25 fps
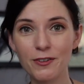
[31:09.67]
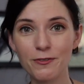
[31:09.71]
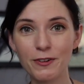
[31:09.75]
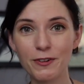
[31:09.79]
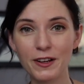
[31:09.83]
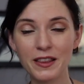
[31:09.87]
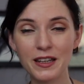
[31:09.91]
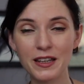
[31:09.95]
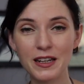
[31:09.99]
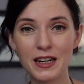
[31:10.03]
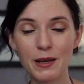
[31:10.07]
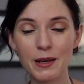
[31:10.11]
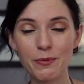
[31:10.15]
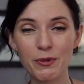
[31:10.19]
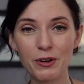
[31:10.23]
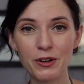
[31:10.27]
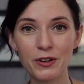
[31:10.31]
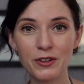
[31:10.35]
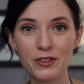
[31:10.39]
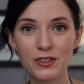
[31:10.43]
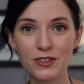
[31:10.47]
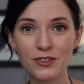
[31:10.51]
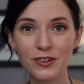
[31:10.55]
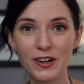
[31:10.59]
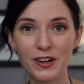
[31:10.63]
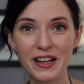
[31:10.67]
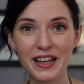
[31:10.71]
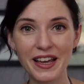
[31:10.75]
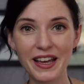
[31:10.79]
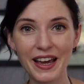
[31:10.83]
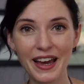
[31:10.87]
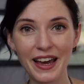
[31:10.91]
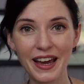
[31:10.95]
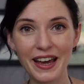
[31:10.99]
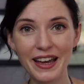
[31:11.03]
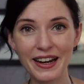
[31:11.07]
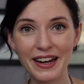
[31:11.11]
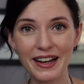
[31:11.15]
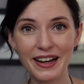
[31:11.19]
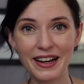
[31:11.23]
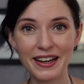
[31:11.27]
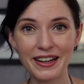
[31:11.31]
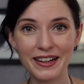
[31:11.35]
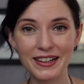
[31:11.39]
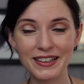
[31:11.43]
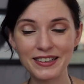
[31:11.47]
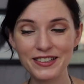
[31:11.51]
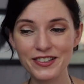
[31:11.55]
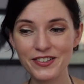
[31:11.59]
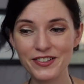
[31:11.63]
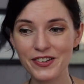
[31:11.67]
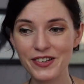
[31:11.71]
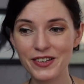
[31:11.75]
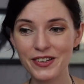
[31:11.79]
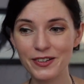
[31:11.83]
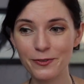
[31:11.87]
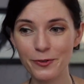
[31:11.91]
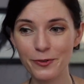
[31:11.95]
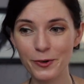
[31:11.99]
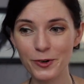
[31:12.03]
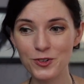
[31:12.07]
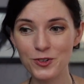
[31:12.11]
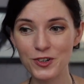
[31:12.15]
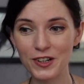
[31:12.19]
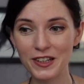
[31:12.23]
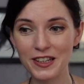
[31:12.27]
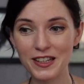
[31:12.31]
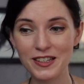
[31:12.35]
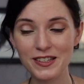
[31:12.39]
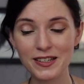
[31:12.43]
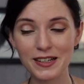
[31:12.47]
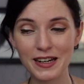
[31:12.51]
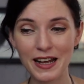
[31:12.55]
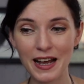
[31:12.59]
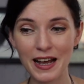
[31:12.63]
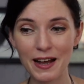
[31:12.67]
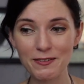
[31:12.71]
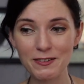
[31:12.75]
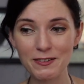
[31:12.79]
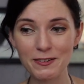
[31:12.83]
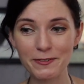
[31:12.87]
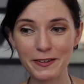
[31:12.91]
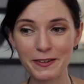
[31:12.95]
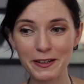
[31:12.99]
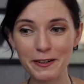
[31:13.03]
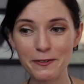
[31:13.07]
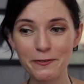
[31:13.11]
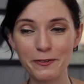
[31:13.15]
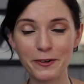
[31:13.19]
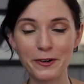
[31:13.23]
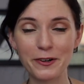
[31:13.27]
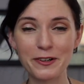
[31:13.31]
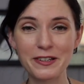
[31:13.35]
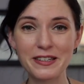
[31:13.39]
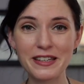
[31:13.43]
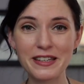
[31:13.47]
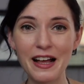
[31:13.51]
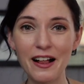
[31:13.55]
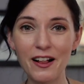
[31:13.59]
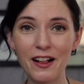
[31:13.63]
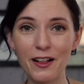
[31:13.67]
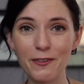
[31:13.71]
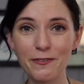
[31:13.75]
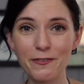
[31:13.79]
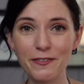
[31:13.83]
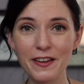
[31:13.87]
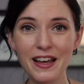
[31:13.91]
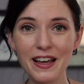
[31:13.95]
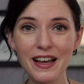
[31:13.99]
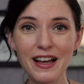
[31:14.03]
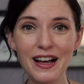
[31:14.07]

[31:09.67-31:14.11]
friendly neighborhood stray cat, she unfortunately is gonna have to fend for herself,